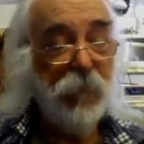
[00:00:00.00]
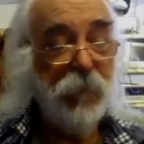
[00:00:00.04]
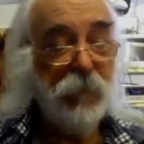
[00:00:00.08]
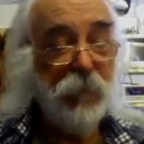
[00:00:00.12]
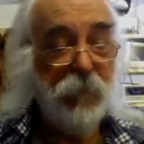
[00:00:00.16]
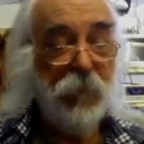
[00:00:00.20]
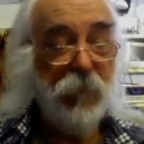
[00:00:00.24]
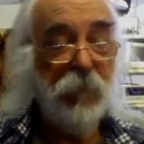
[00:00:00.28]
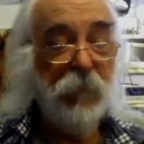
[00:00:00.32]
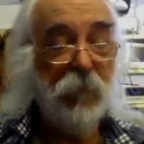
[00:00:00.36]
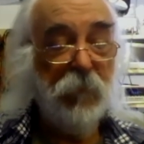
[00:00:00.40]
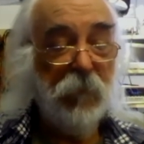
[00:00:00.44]

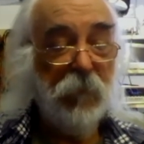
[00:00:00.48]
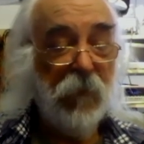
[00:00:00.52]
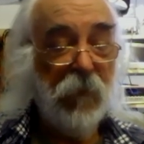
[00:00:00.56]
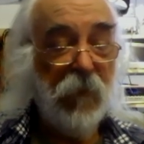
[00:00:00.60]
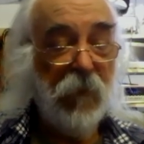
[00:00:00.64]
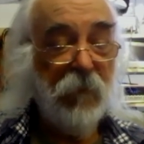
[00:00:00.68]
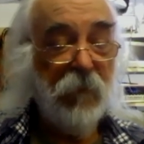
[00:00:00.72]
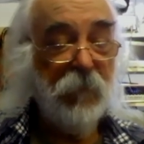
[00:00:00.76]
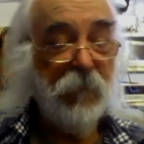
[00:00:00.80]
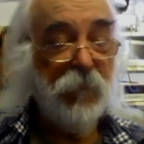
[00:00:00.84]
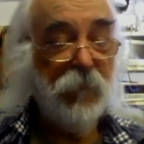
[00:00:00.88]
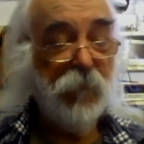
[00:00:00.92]

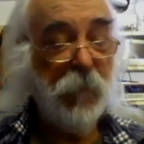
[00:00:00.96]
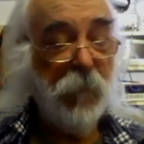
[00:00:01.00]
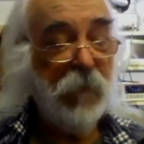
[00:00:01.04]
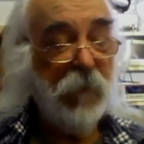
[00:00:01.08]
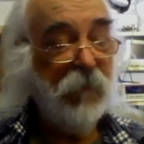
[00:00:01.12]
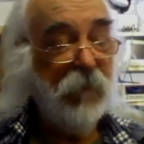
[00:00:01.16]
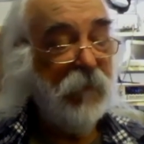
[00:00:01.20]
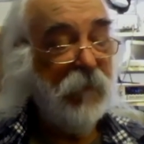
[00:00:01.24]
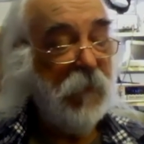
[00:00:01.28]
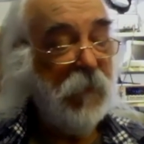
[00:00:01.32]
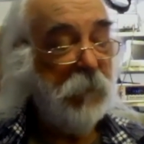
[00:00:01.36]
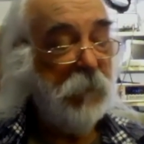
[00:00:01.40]
A
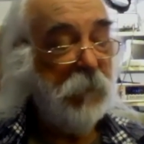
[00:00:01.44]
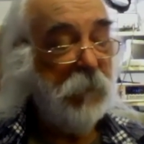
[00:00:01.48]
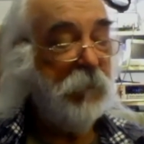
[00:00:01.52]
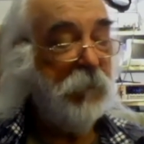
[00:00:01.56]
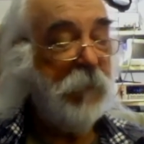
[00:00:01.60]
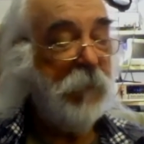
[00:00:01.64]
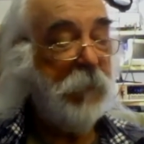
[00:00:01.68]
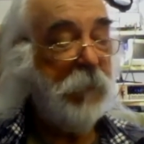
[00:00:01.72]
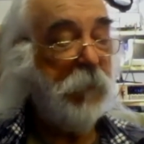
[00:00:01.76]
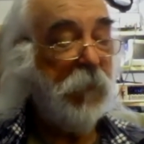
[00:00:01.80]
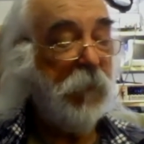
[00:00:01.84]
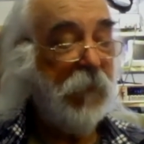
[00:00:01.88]
tremendous number of
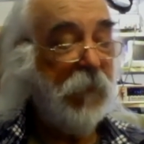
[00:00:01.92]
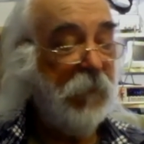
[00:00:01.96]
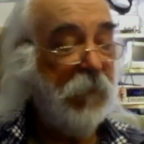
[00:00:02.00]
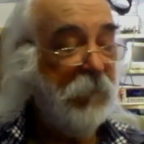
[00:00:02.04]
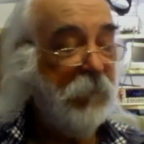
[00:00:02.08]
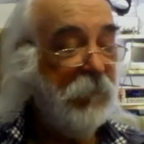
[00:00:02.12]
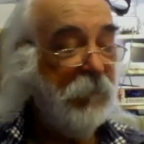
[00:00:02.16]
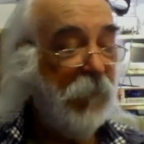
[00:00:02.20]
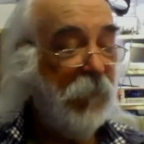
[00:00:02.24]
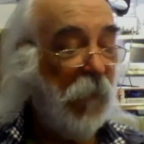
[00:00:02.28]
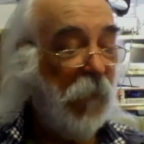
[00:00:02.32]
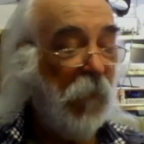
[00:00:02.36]
people get
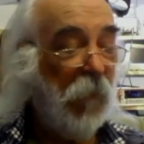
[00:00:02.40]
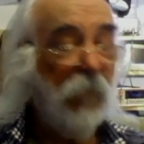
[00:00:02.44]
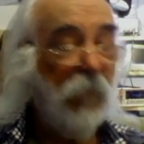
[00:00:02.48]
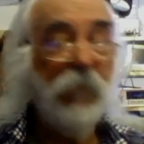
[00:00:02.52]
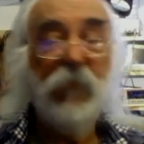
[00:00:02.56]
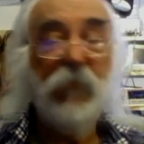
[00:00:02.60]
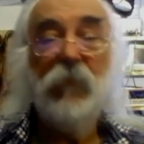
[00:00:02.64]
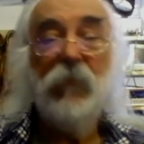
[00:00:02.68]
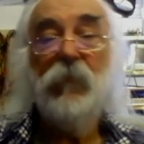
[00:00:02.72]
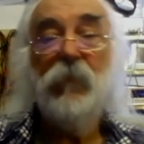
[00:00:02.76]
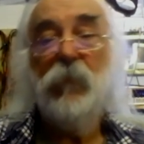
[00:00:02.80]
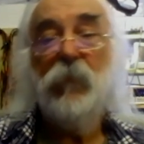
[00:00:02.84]
involved
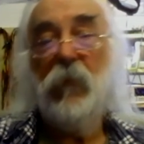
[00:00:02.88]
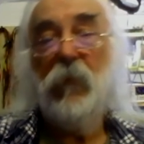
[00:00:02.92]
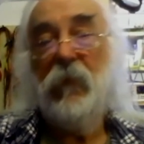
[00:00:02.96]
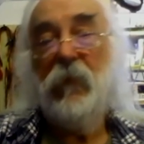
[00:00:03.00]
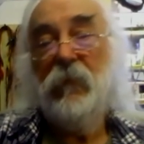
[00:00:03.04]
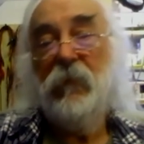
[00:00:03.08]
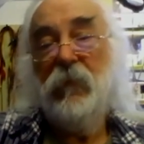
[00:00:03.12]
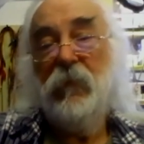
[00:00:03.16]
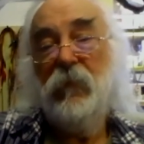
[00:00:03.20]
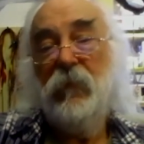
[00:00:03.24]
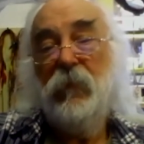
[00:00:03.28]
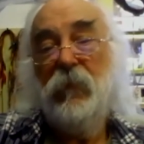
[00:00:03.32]
in trying
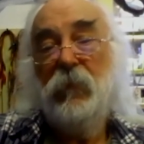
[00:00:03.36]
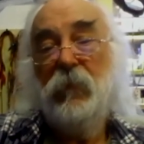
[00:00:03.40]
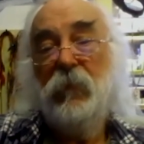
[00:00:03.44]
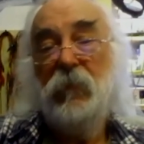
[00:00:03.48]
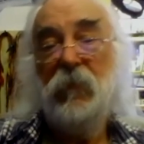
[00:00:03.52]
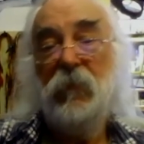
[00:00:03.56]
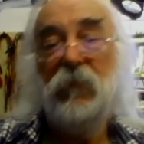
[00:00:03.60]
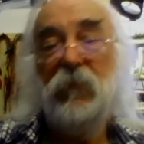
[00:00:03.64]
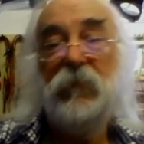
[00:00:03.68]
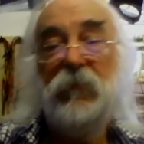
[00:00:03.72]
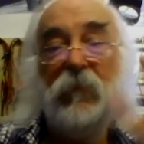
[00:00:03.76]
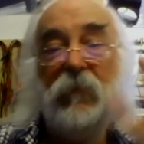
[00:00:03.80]
to do
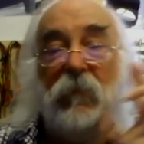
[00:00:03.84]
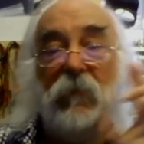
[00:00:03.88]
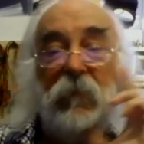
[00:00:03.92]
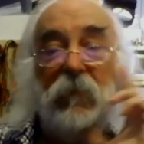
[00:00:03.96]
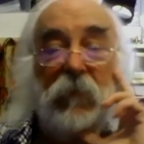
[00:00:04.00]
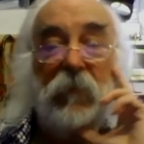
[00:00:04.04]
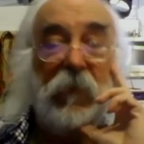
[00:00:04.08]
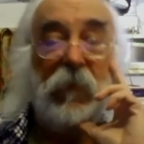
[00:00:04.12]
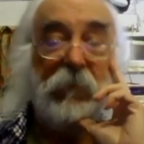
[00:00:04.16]
this, and a lot of